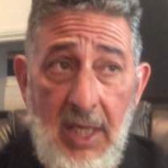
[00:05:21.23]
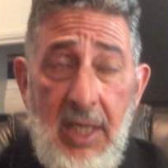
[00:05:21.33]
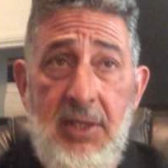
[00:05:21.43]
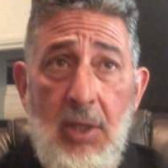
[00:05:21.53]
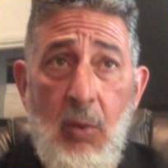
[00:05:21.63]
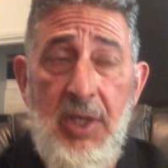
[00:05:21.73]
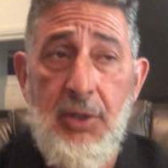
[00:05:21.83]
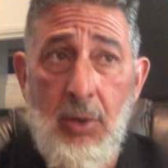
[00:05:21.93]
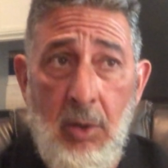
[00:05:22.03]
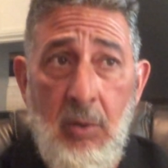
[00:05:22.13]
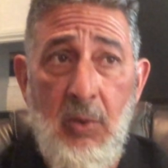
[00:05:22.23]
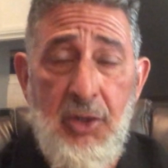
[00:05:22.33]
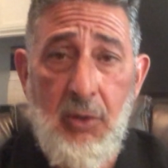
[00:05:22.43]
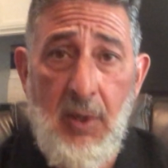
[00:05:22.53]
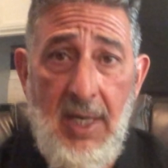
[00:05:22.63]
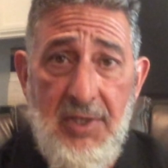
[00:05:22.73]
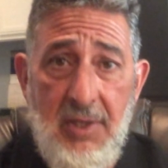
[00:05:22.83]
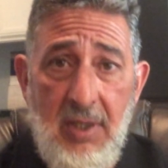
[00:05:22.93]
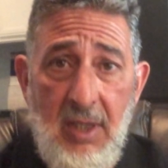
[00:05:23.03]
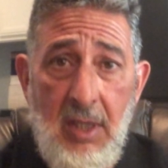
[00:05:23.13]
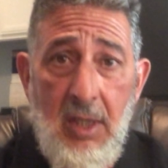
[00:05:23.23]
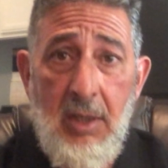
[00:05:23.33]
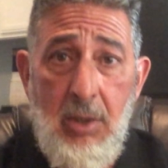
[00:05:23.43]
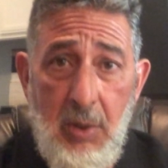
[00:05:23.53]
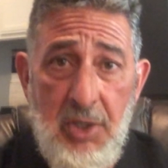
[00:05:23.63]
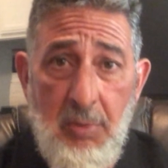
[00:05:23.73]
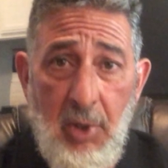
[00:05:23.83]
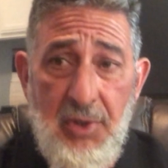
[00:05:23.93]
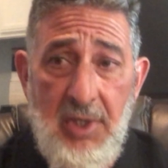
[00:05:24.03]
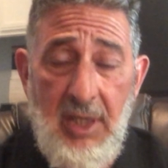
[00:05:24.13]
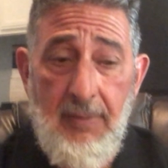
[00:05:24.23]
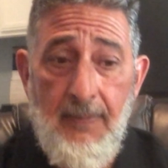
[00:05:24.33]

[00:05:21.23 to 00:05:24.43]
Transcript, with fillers: until we turn with trust to his mercy,